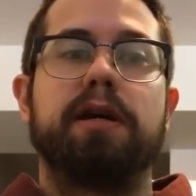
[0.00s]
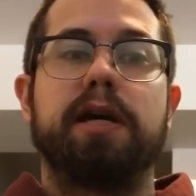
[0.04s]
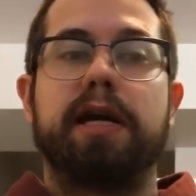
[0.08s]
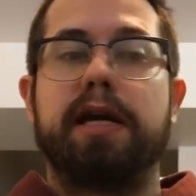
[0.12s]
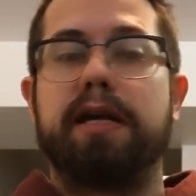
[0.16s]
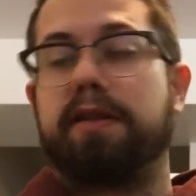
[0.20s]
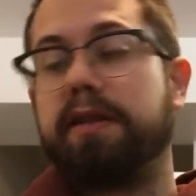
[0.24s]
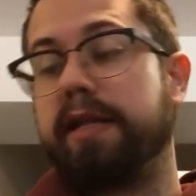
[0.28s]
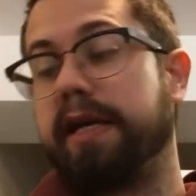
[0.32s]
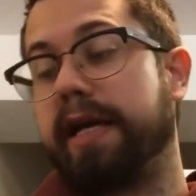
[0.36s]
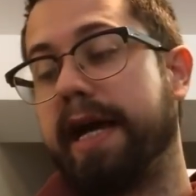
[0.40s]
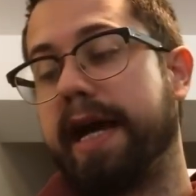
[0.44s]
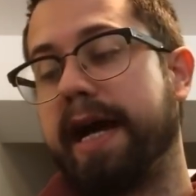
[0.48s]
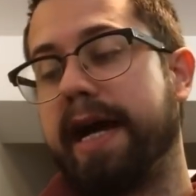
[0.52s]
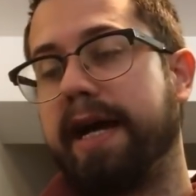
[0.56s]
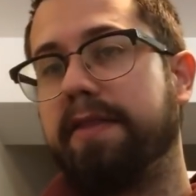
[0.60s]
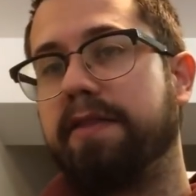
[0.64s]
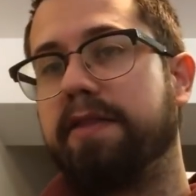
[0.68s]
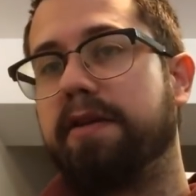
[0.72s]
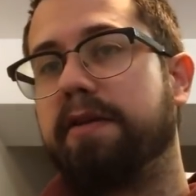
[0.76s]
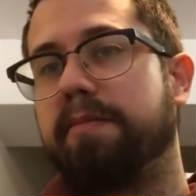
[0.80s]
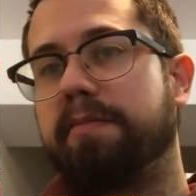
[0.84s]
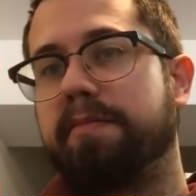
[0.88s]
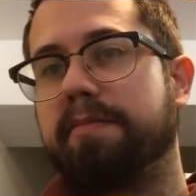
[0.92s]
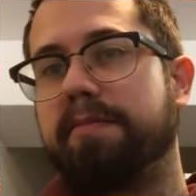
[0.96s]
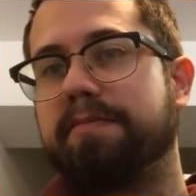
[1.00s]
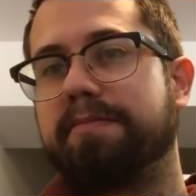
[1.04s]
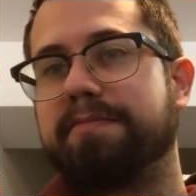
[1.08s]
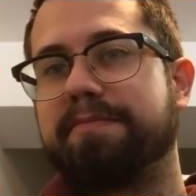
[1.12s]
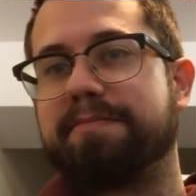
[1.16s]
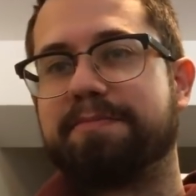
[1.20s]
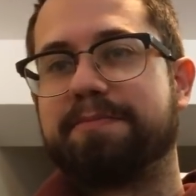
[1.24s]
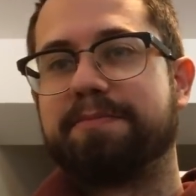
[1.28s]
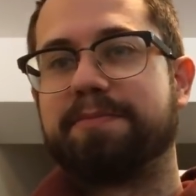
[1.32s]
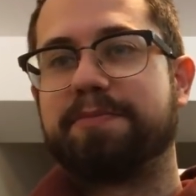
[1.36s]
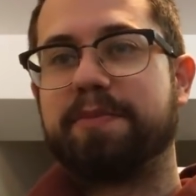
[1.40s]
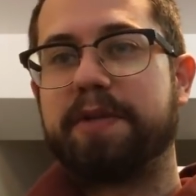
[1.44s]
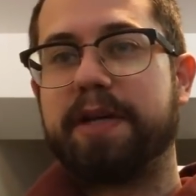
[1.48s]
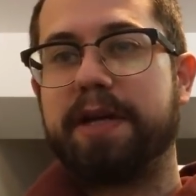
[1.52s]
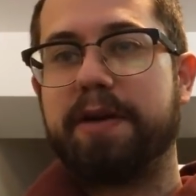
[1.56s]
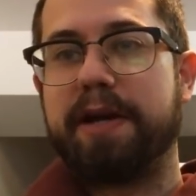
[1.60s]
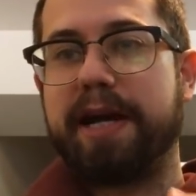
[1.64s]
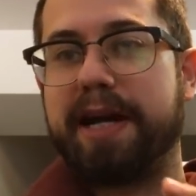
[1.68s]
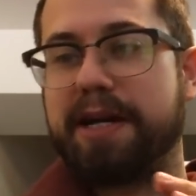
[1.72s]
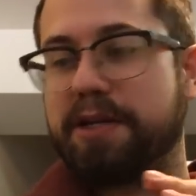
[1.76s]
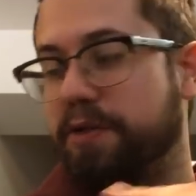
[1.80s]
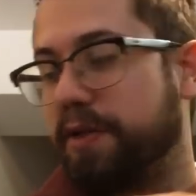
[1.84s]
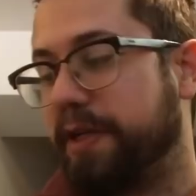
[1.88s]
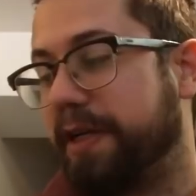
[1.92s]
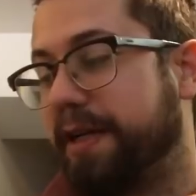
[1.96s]
and they
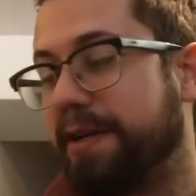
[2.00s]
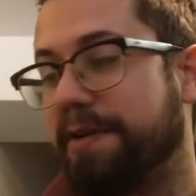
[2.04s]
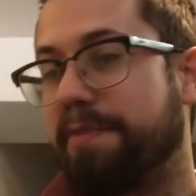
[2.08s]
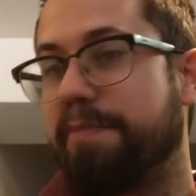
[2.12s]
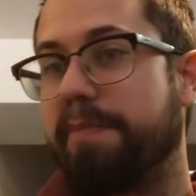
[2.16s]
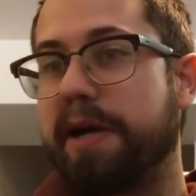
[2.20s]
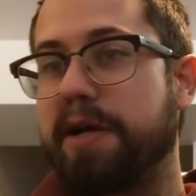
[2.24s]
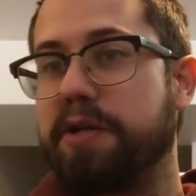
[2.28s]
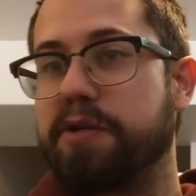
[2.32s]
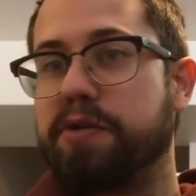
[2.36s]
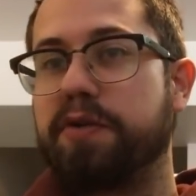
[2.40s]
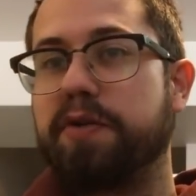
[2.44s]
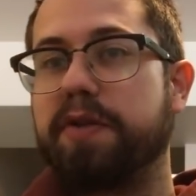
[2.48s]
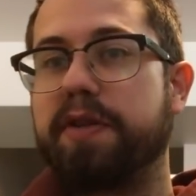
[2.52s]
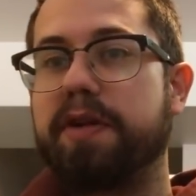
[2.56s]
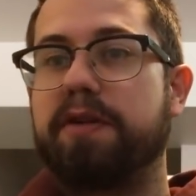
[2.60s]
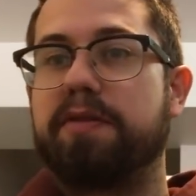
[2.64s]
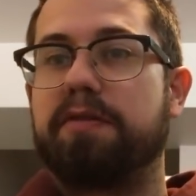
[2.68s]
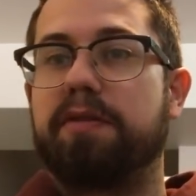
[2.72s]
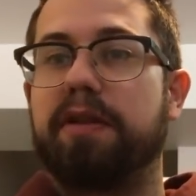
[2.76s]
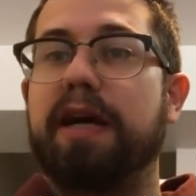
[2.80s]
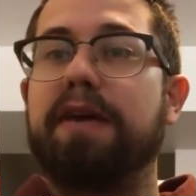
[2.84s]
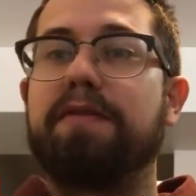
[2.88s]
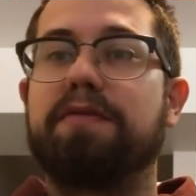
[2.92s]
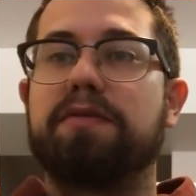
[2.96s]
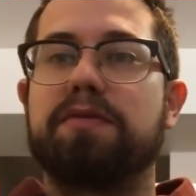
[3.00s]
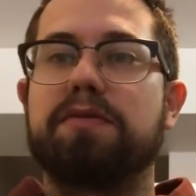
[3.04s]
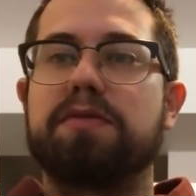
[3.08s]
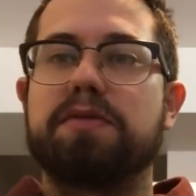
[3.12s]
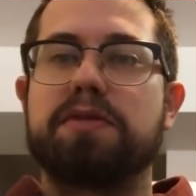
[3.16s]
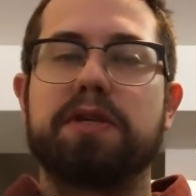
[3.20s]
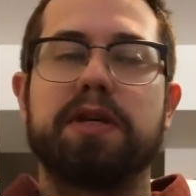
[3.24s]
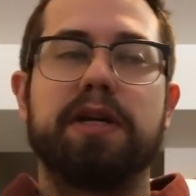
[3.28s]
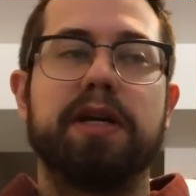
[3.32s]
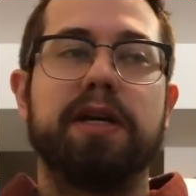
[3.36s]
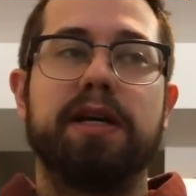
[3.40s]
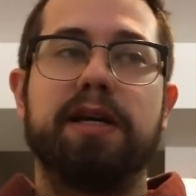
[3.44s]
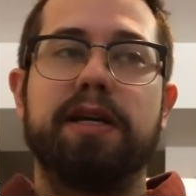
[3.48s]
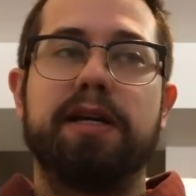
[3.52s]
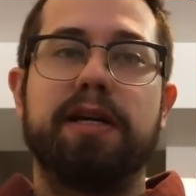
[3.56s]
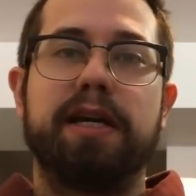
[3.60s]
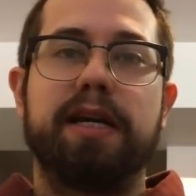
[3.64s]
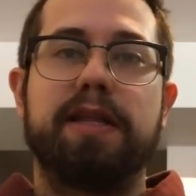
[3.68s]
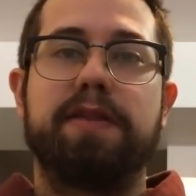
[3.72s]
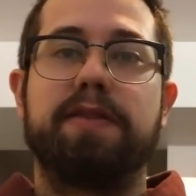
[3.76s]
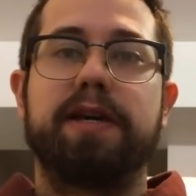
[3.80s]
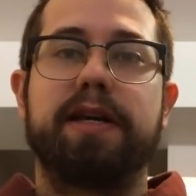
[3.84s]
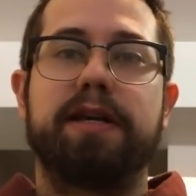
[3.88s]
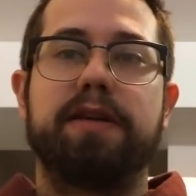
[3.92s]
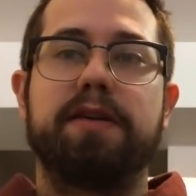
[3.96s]
actually could measure their levels,
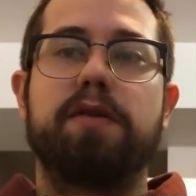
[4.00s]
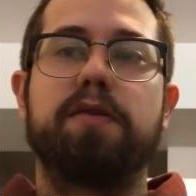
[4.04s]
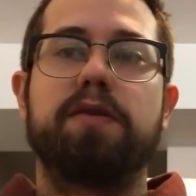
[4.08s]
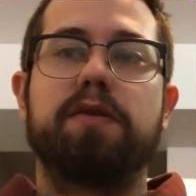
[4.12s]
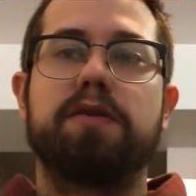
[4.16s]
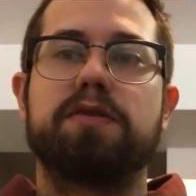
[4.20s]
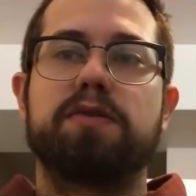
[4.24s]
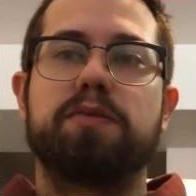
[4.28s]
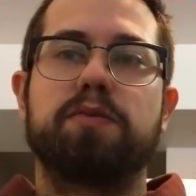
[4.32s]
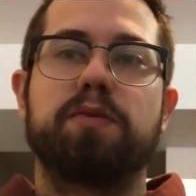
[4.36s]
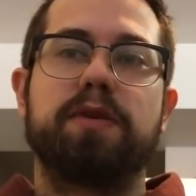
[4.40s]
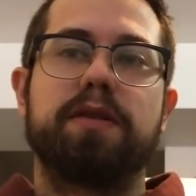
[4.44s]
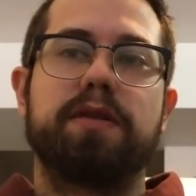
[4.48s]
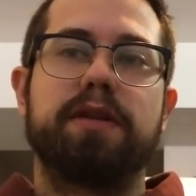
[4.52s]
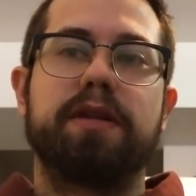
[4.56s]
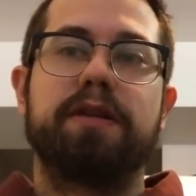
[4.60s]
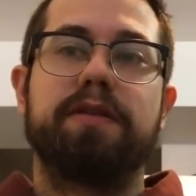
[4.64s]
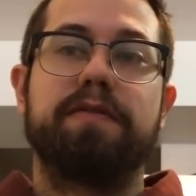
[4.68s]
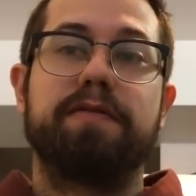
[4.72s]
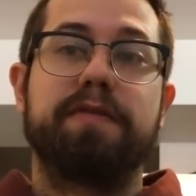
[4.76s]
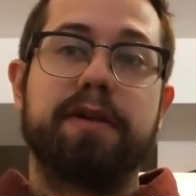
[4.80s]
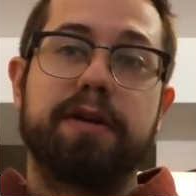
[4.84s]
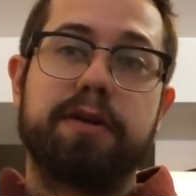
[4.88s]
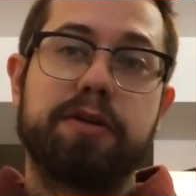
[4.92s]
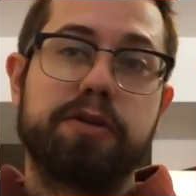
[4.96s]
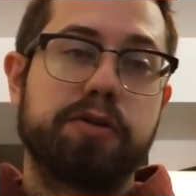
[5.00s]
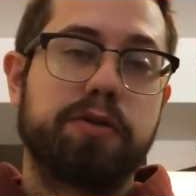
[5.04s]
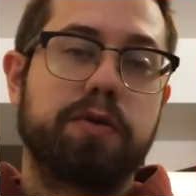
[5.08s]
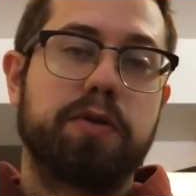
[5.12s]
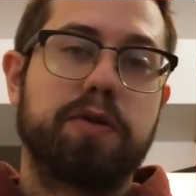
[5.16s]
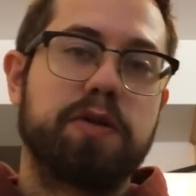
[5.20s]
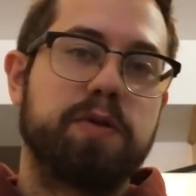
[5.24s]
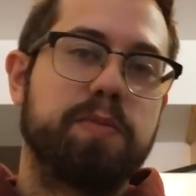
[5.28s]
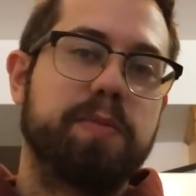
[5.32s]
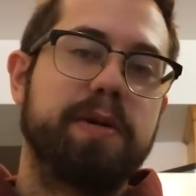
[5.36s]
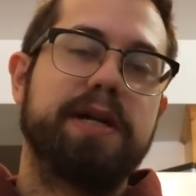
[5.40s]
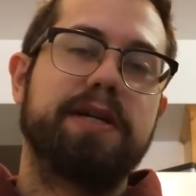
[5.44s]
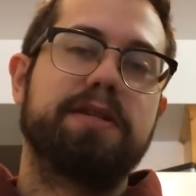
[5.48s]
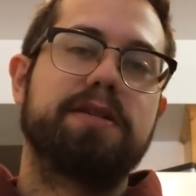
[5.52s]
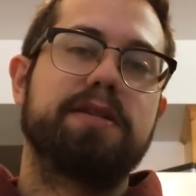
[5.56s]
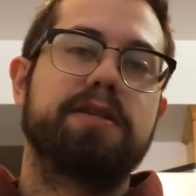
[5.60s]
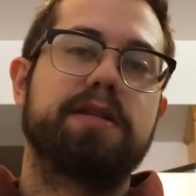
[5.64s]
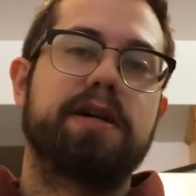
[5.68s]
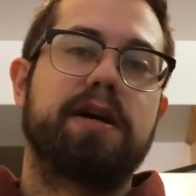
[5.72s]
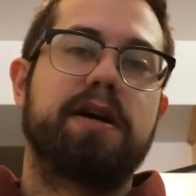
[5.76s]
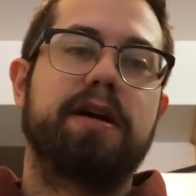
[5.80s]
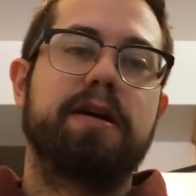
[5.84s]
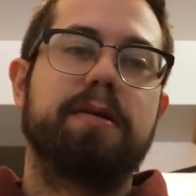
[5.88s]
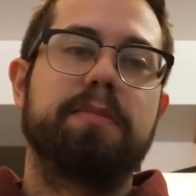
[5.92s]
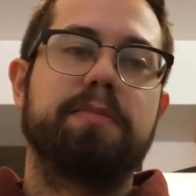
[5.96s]
and they noticed within a very short space of
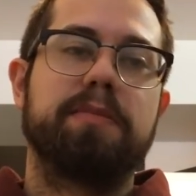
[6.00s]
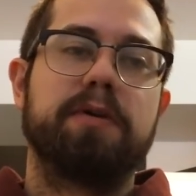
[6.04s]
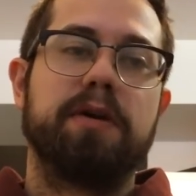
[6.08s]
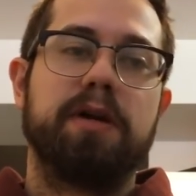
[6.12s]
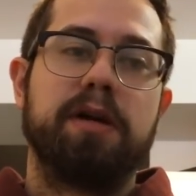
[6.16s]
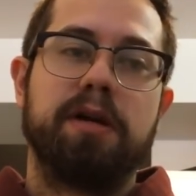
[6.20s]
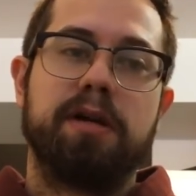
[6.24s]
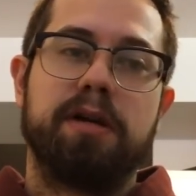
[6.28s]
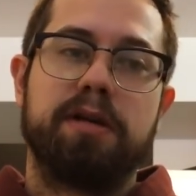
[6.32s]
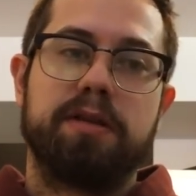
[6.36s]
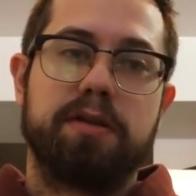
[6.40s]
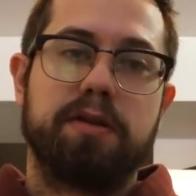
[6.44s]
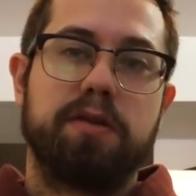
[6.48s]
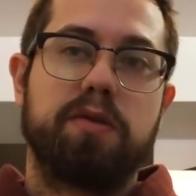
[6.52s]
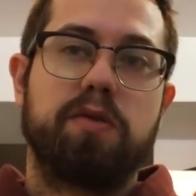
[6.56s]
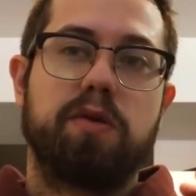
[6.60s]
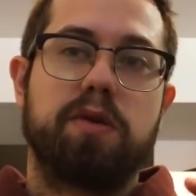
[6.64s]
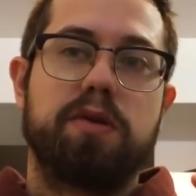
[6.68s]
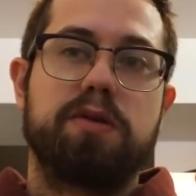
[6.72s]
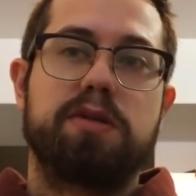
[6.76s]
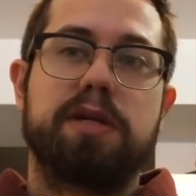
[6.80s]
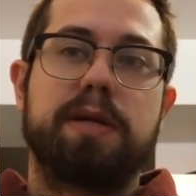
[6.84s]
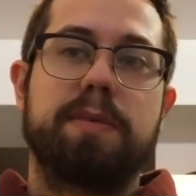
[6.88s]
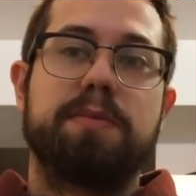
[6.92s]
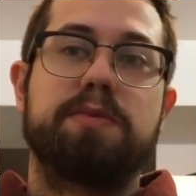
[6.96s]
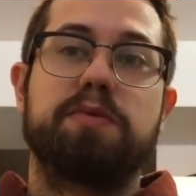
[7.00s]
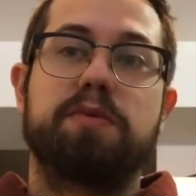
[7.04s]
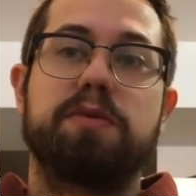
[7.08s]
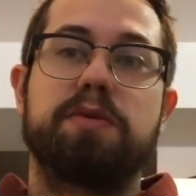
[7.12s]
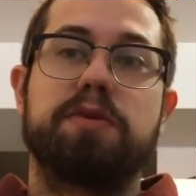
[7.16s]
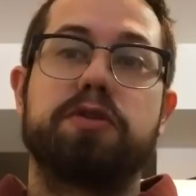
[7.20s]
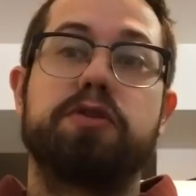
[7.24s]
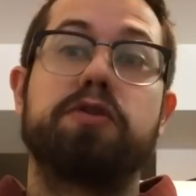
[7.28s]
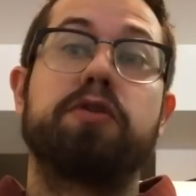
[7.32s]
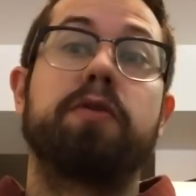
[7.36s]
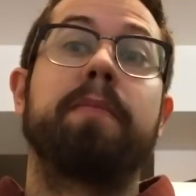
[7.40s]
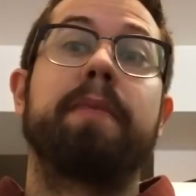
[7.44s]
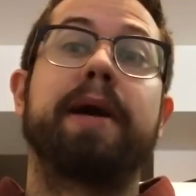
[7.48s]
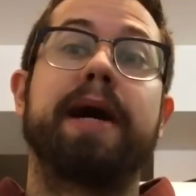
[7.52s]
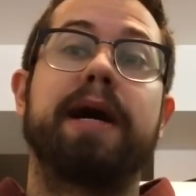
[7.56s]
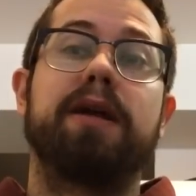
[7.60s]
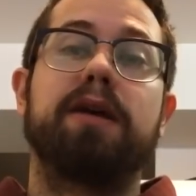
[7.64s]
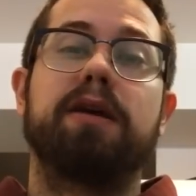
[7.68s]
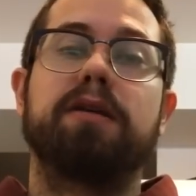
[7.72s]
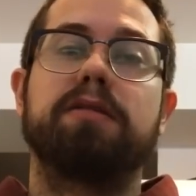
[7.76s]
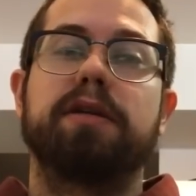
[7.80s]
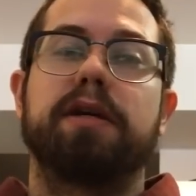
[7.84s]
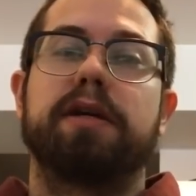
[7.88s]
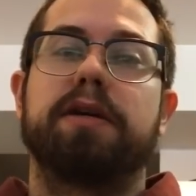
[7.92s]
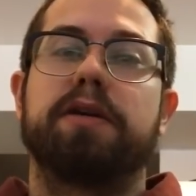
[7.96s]
time, the cordyceps was
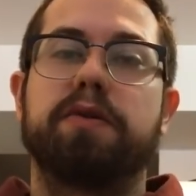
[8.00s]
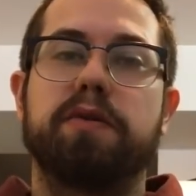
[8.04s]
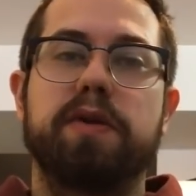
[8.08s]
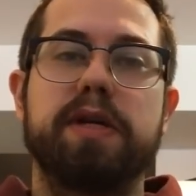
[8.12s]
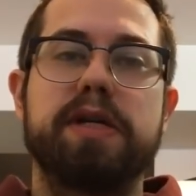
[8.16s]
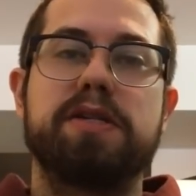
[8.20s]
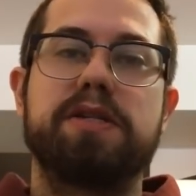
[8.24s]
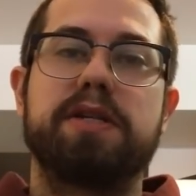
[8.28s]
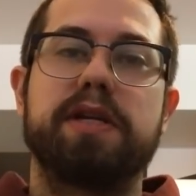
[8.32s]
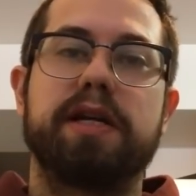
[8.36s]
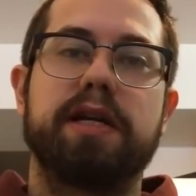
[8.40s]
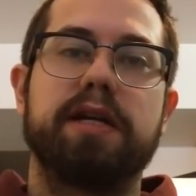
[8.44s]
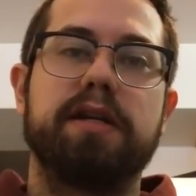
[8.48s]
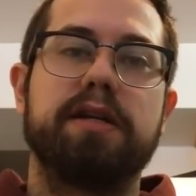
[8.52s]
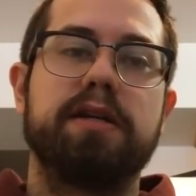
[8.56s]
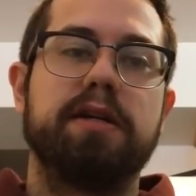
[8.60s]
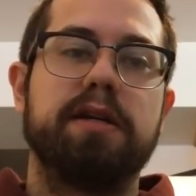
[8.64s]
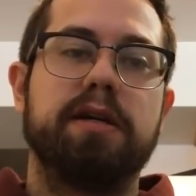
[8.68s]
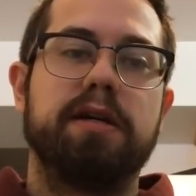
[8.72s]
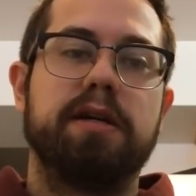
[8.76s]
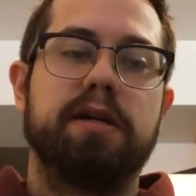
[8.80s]
dramatically increasing